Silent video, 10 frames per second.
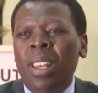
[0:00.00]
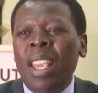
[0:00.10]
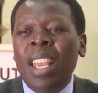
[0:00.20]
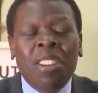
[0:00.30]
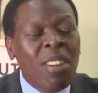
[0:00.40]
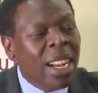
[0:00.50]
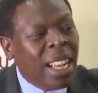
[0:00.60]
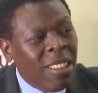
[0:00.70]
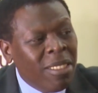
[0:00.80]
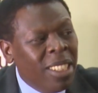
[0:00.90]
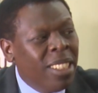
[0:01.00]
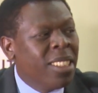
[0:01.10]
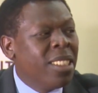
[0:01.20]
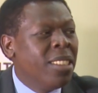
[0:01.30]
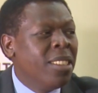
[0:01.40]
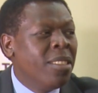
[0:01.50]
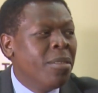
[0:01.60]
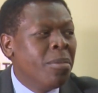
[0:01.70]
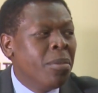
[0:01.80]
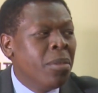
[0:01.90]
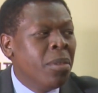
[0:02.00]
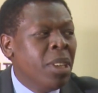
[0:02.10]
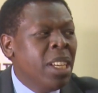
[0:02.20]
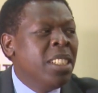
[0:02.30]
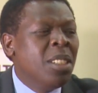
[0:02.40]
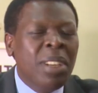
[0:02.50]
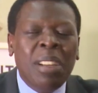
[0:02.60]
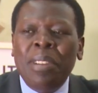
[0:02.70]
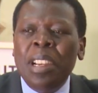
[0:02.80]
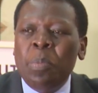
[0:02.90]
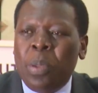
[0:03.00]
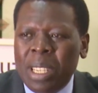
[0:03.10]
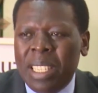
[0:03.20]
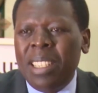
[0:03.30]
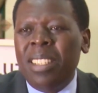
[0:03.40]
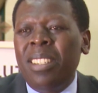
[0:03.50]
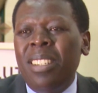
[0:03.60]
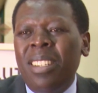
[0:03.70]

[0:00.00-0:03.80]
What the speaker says: In your counties, it is very, very important